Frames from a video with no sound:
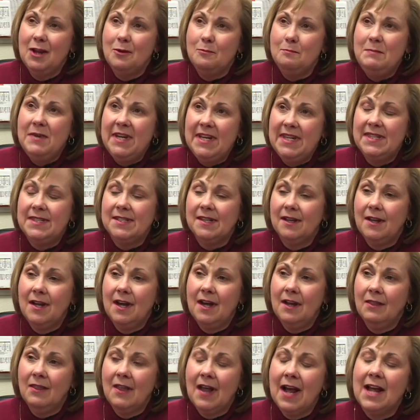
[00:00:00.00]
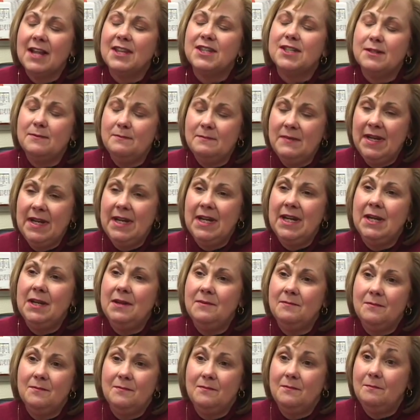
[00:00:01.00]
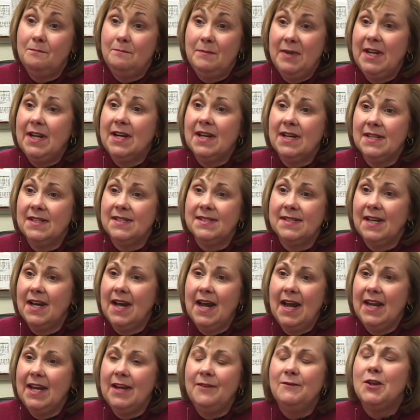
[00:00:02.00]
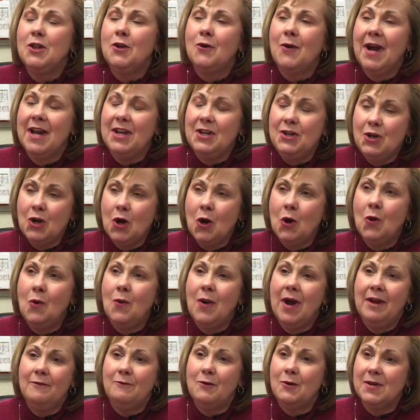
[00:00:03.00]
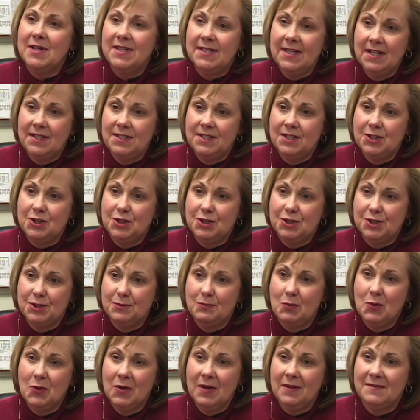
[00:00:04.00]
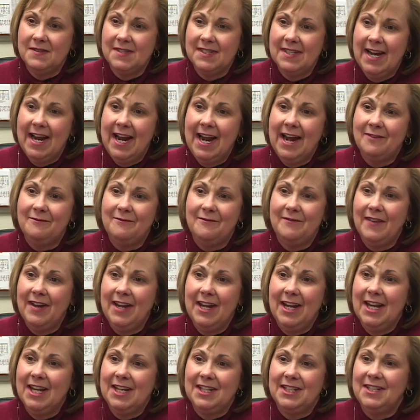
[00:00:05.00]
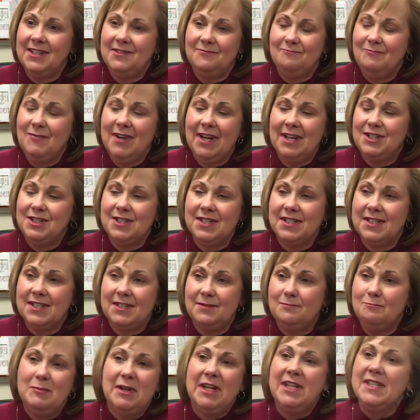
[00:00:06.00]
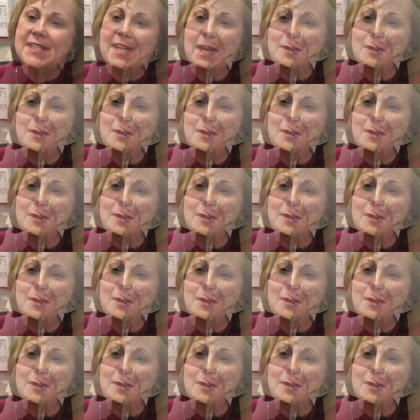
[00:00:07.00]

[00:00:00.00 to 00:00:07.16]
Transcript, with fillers: means a lot to me because even though I know I've always had such a supportive staff, it, it just means